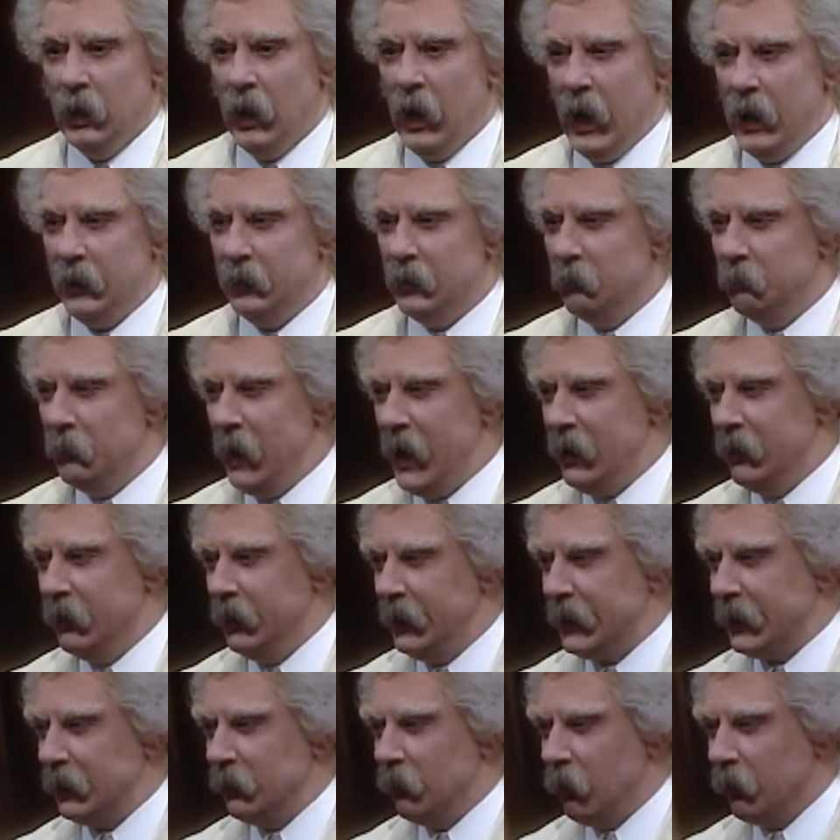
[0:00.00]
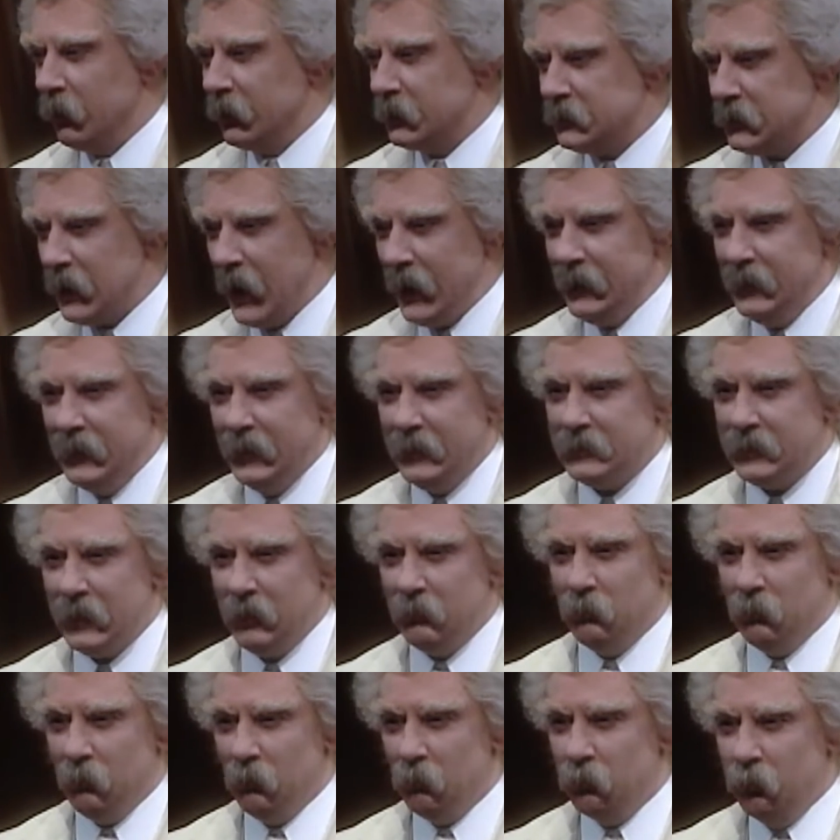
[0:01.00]
And the mayor, he got all excited, and he
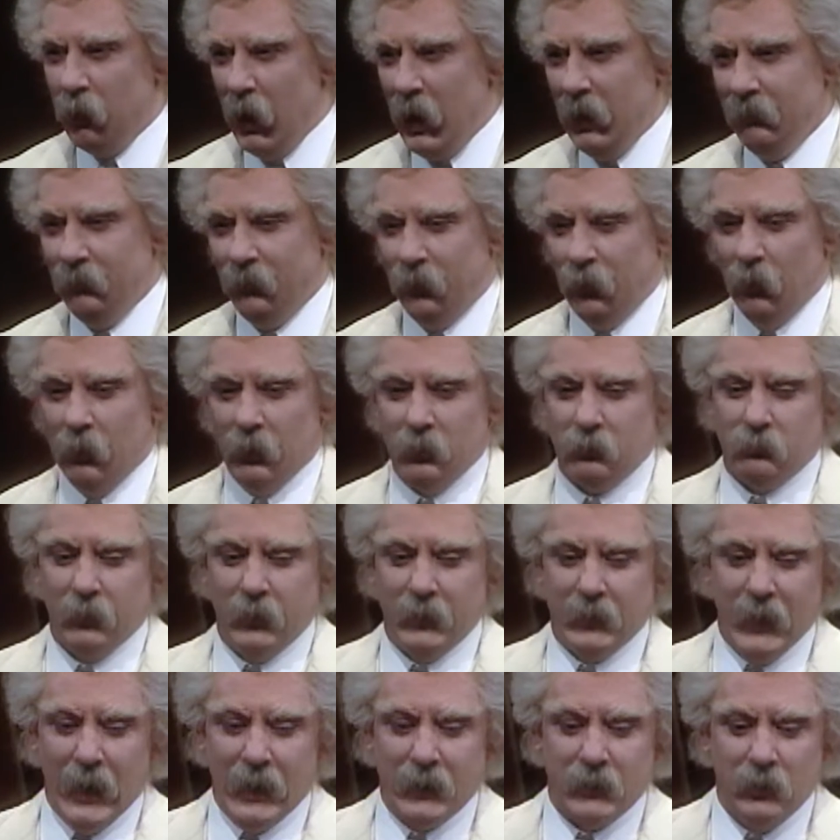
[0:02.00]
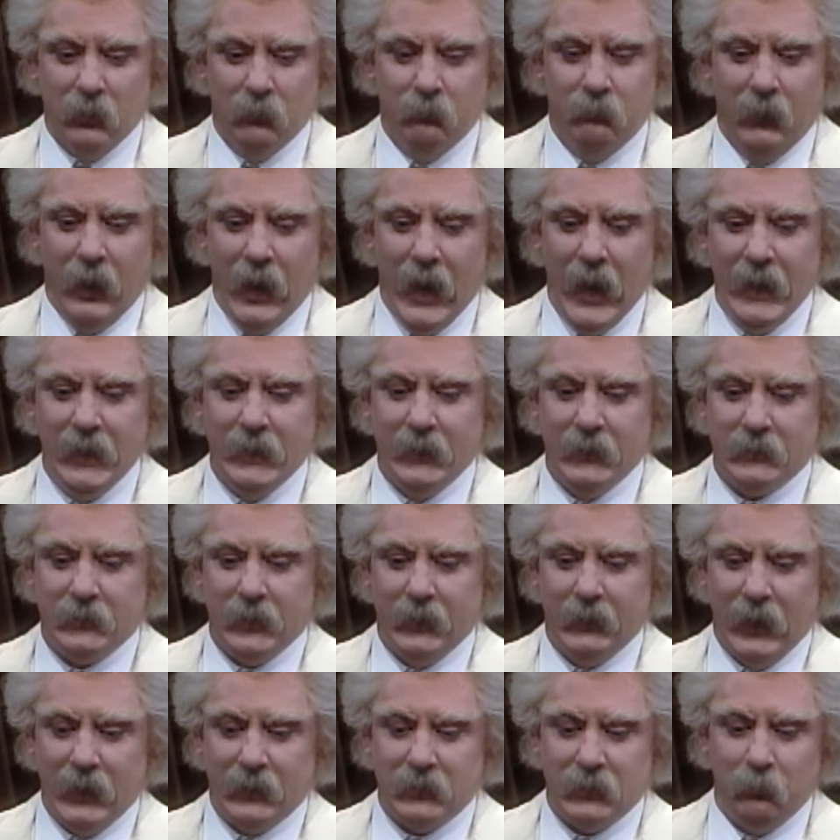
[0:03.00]
said, run for it, what do you got in your mind? He
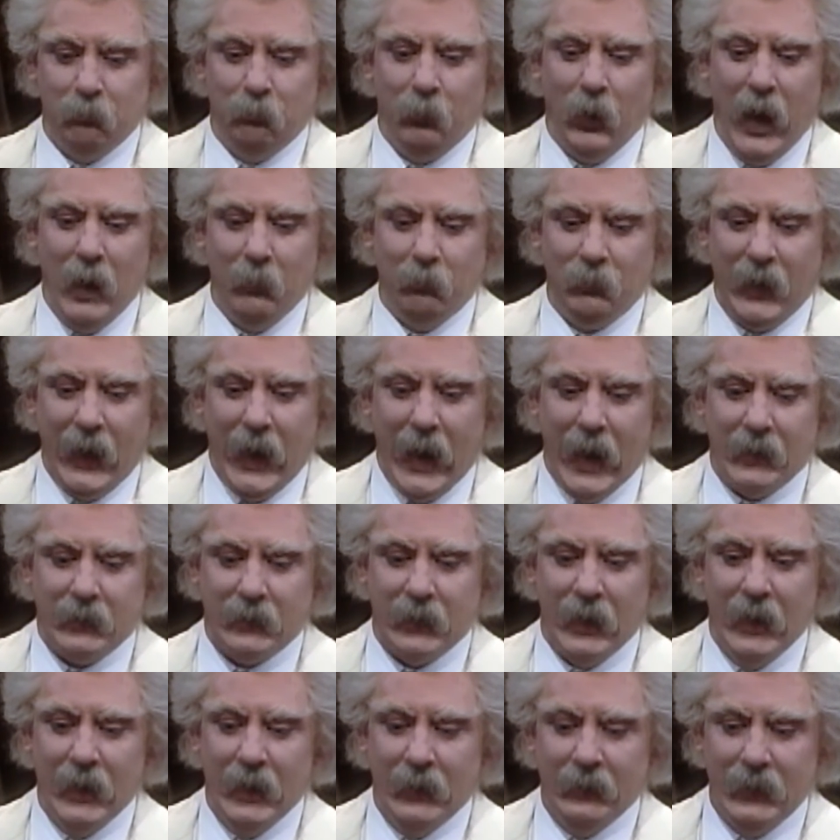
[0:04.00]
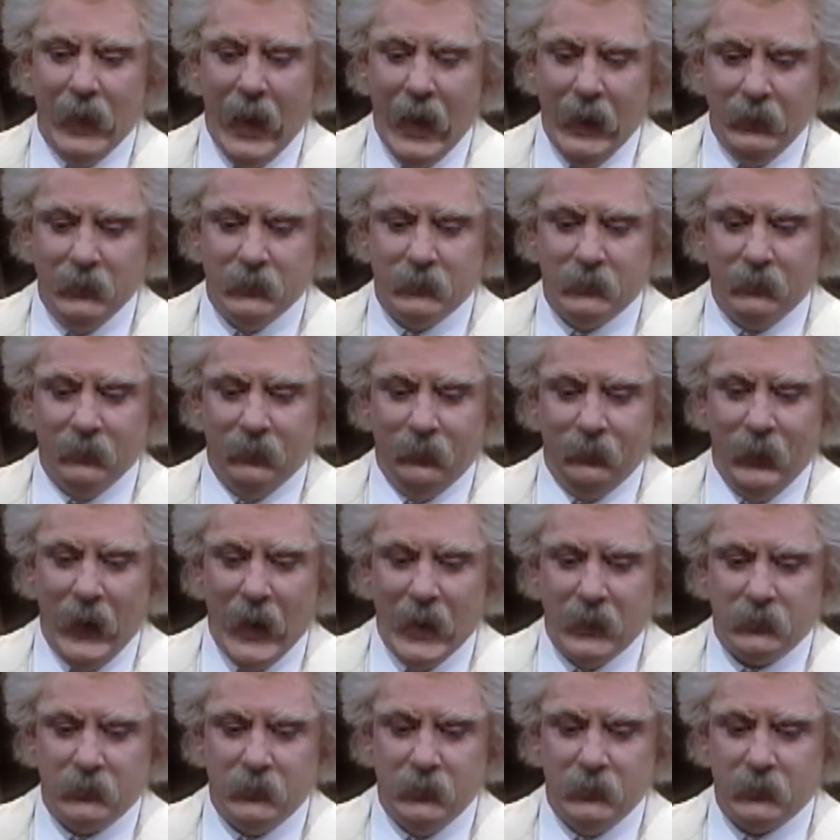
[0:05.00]
said, that's a bobcat. That is the
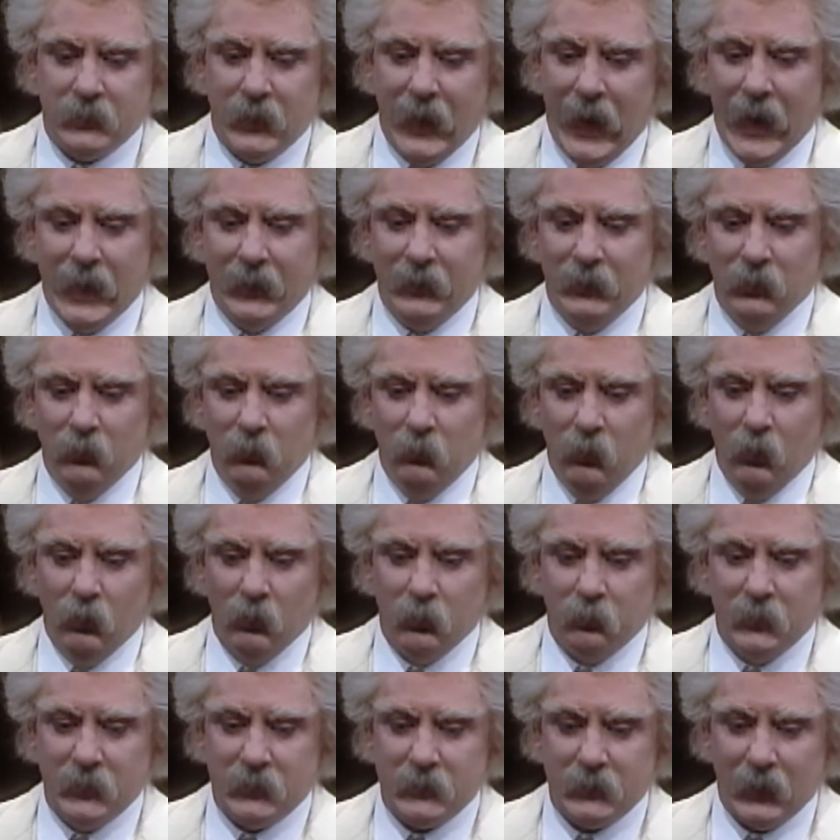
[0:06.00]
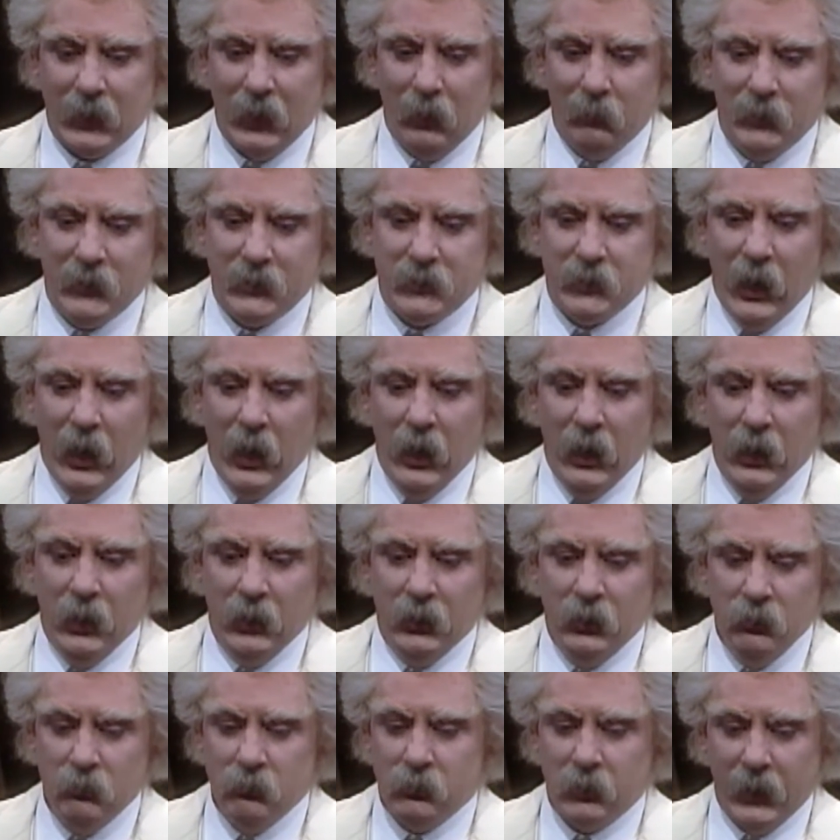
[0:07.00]
fastest cat in the world, Mr. Clemens.
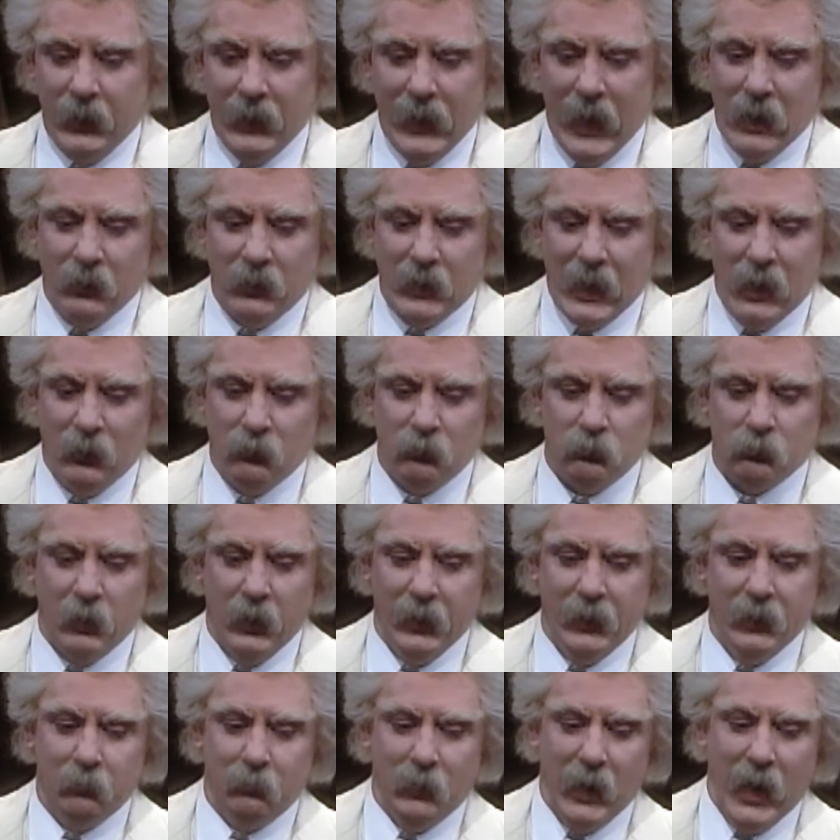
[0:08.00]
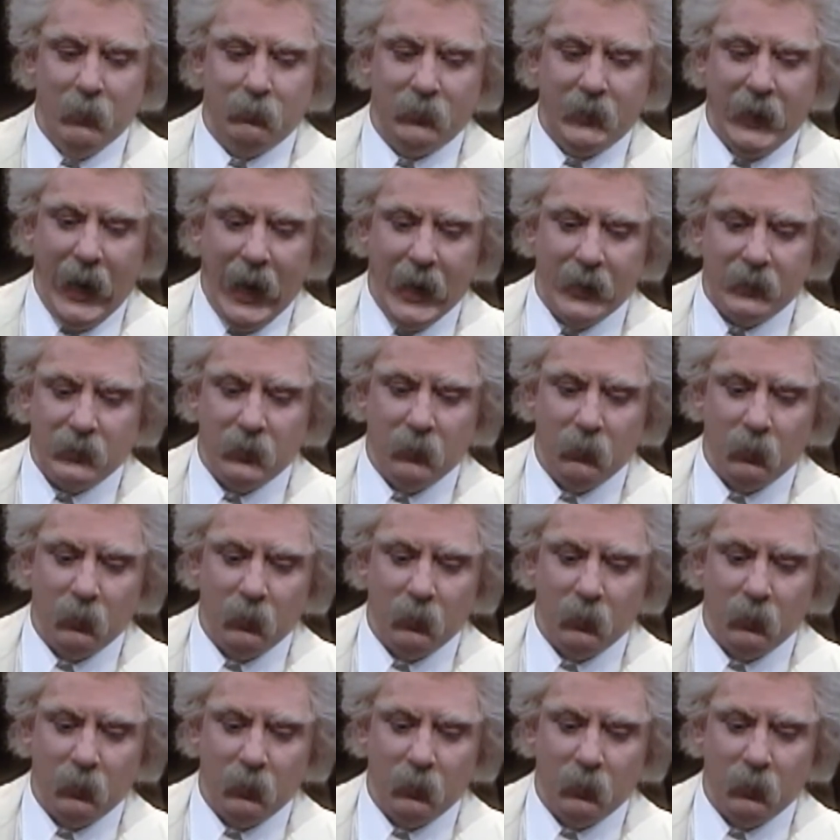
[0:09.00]
You cannot outrun a bobcat.